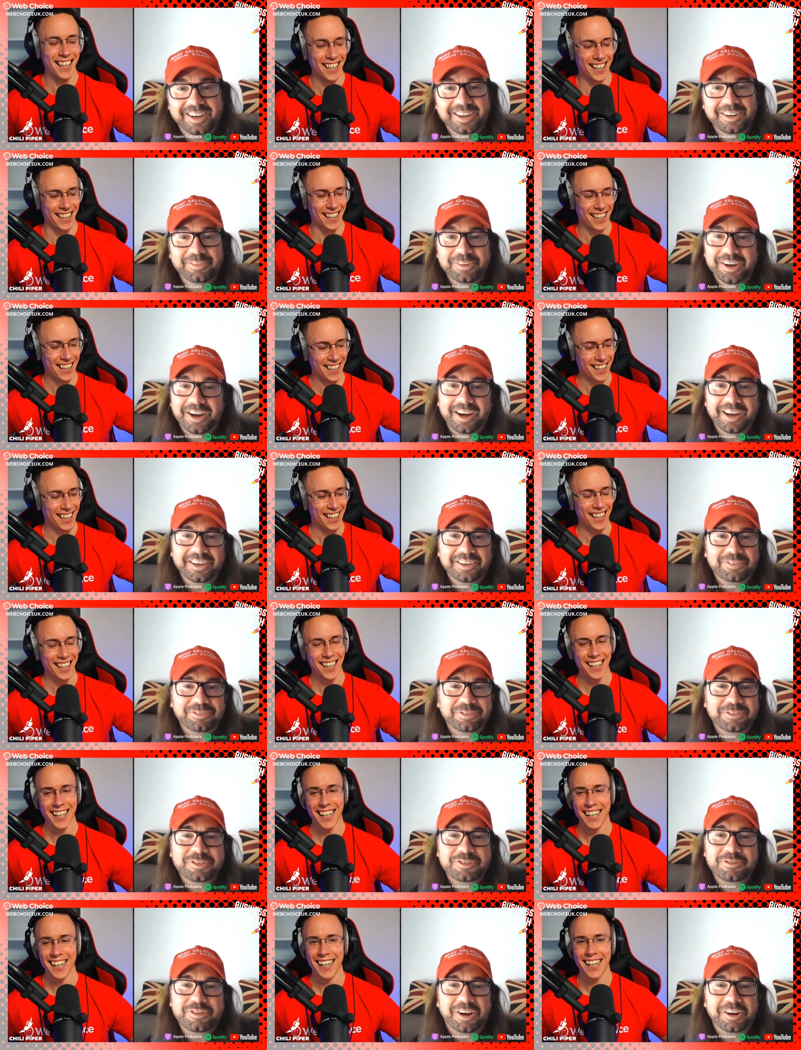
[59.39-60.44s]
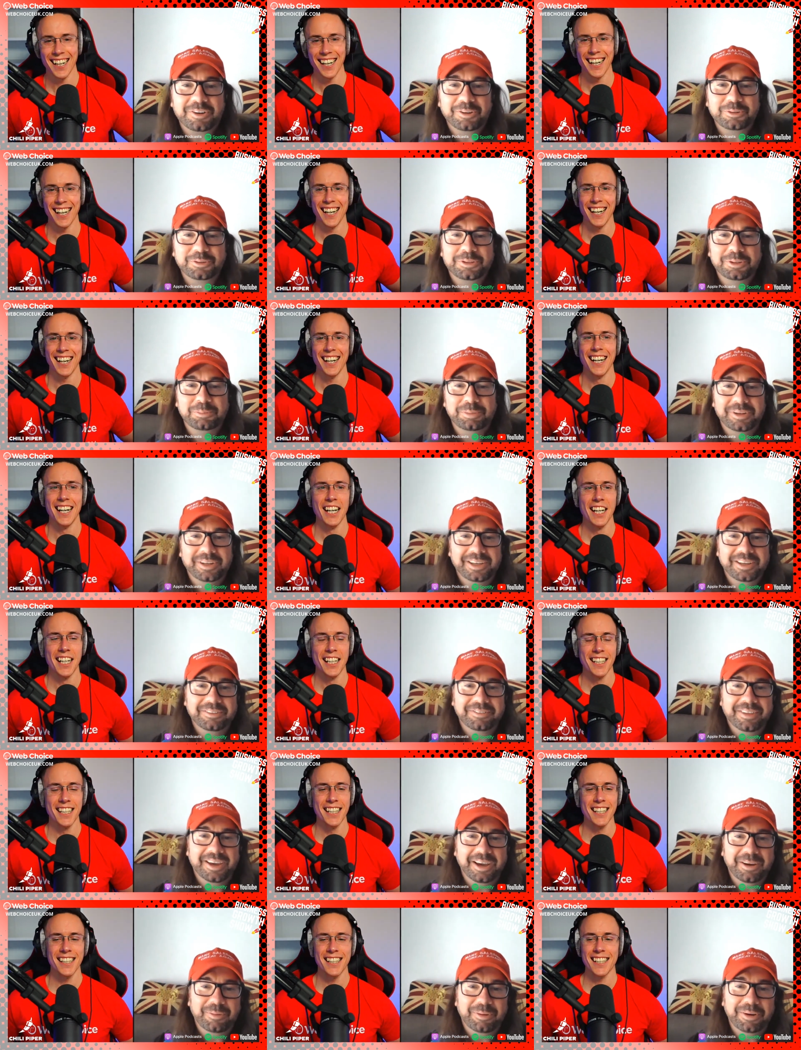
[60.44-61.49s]
Speaker 1: even I struggle to believe
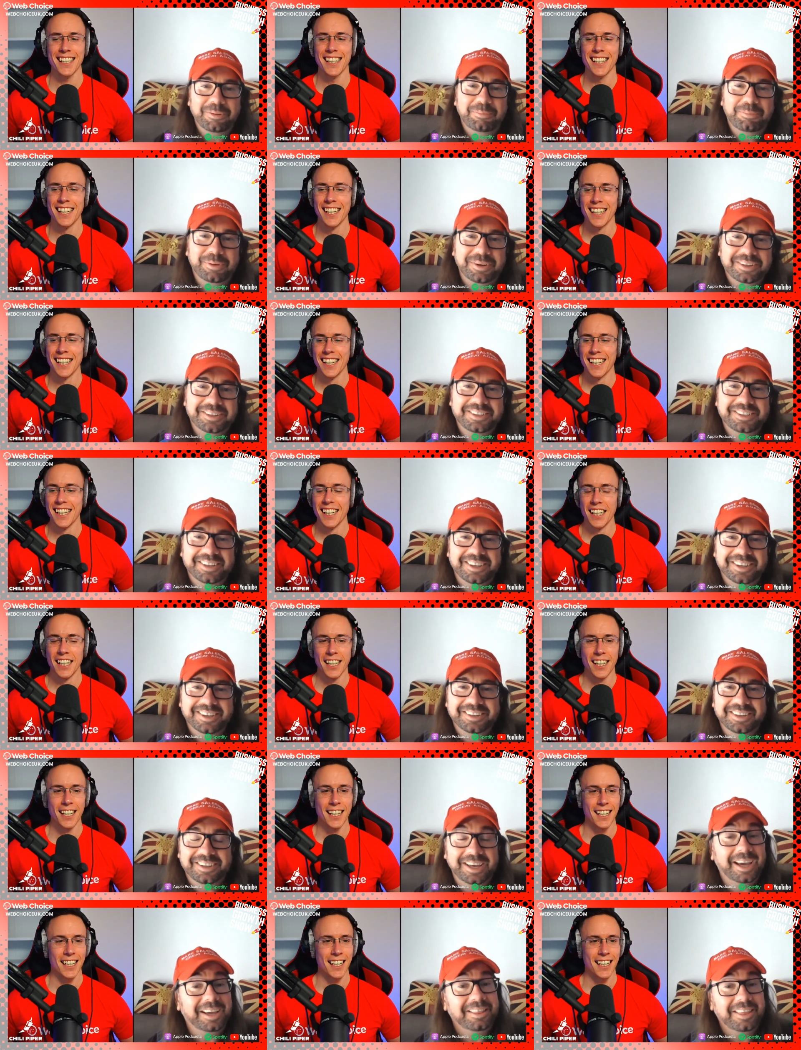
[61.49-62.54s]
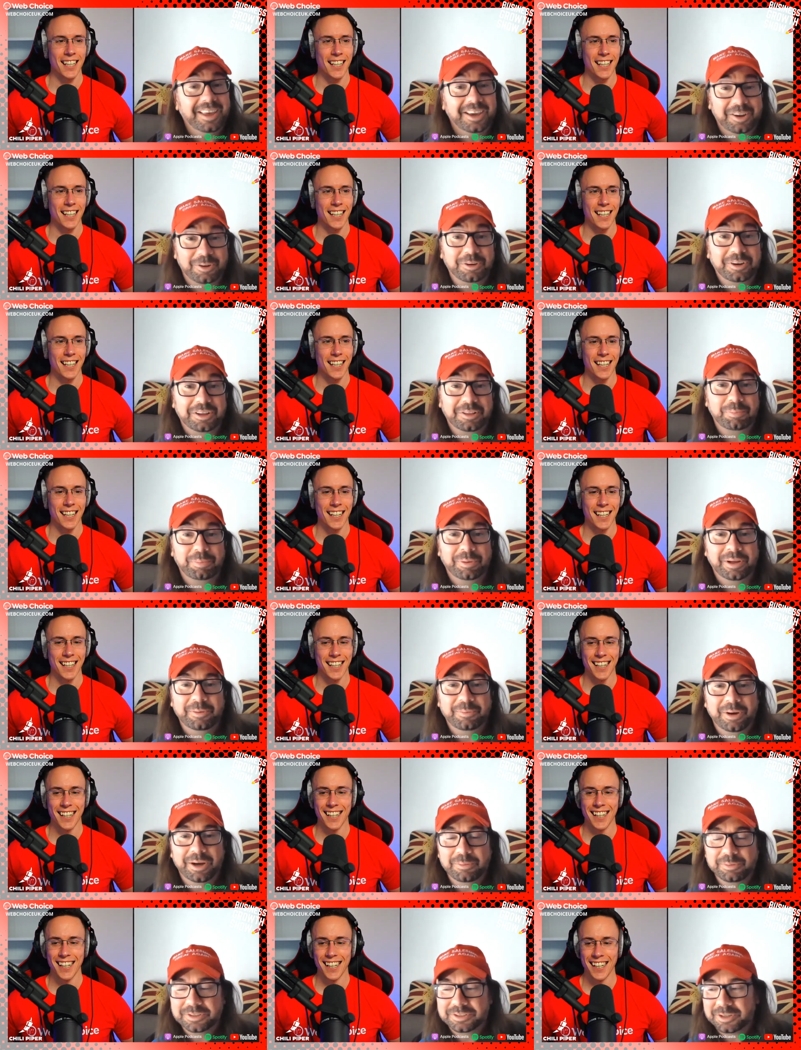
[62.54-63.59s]
that one. But uh, hey, that could explain
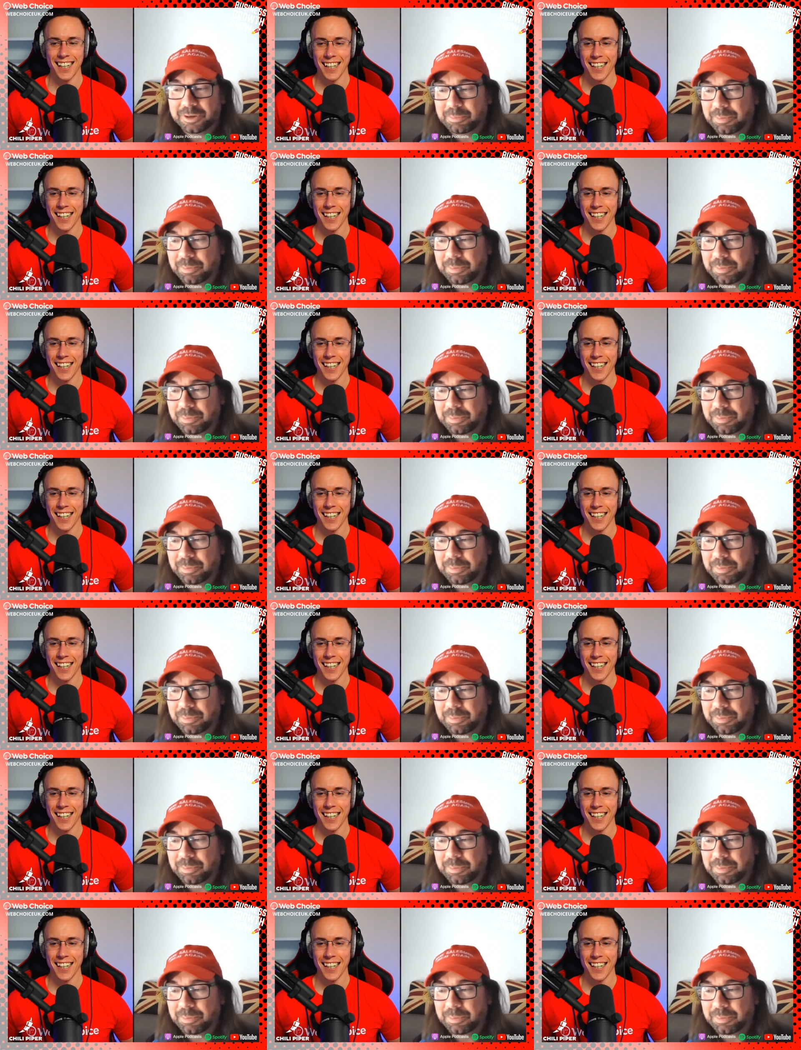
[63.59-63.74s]
why it was so